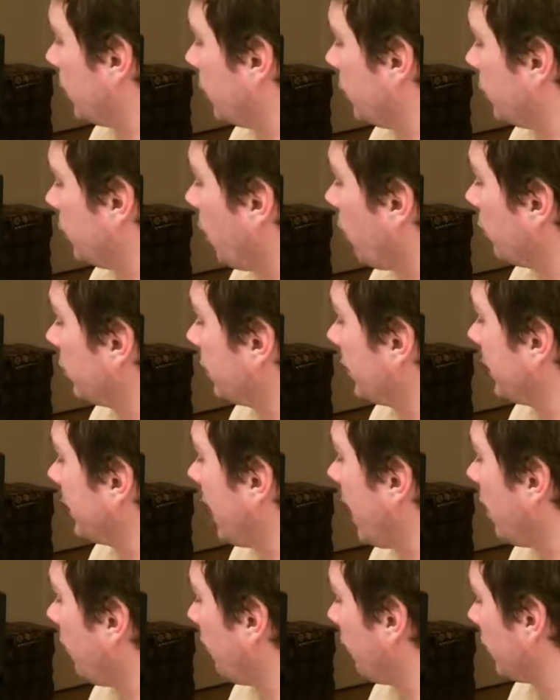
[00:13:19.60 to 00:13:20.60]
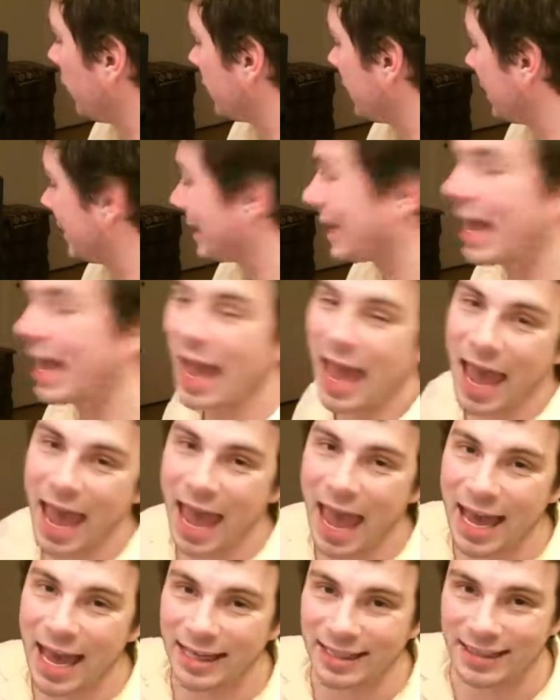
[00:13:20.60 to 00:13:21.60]
don't care for this
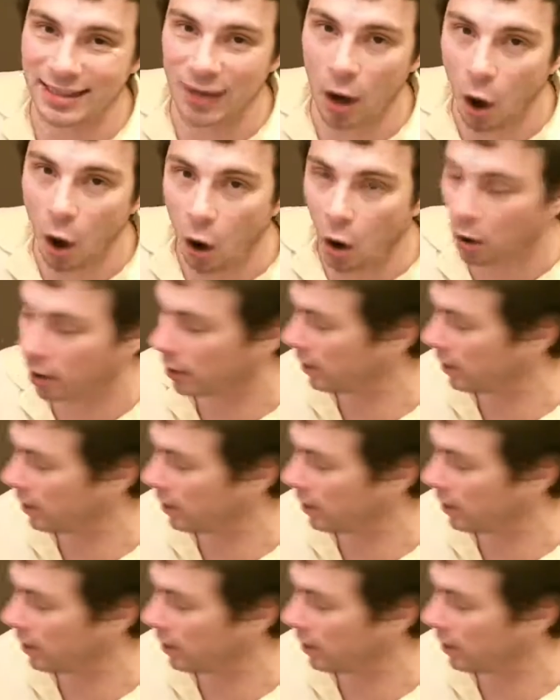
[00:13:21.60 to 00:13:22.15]
at all.